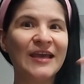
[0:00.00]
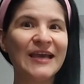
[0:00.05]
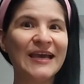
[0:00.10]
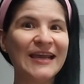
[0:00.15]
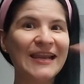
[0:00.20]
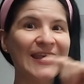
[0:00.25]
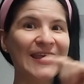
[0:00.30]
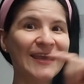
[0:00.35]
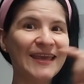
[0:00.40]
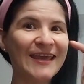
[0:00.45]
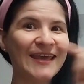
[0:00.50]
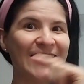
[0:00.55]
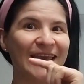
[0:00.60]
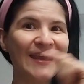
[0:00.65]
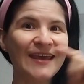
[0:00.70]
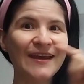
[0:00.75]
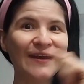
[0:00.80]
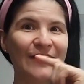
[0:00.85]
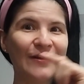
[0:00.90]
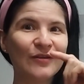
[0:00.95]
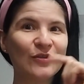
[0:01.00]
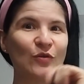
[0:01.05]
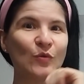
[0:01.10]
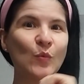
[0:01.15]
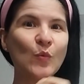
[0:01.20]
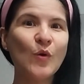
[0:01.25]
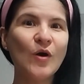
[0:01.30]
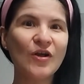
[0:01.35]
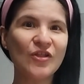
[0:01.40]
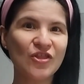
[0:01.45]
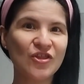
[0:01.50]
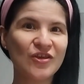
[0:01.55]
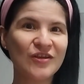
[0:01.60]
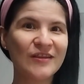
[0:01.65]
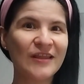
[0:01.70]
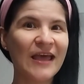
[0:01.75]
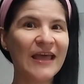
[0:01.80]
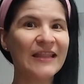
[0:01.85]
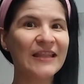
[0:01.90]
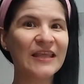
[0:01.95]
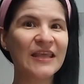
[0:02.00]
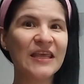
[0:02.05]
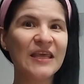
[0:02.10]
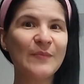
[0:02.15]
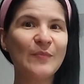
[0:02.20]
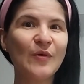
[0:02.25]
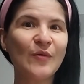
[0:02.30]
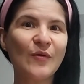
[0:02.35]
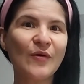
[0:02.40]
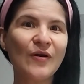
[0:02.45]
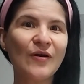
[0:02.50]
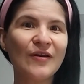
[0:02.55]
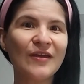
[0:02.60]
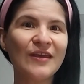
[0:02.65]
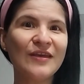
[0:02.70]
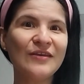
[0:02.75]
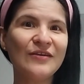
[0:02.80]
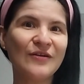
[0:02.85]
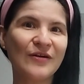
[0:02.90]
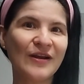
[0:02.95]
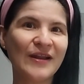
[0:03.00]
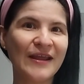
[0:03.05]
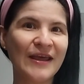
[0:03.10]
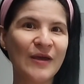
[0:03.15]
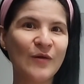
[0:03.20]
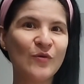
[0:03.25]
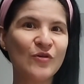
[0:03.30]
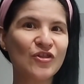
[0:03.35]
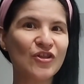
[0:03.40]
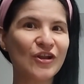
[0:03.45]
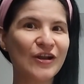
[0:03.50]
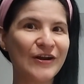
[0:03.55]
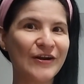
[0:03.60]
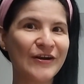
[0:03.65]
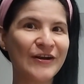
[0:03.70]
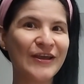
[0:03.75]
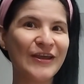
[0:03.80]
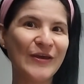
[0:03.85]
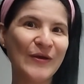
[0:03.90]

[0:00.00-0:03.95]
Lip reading: Click here here to watch it and keep rocking your language learning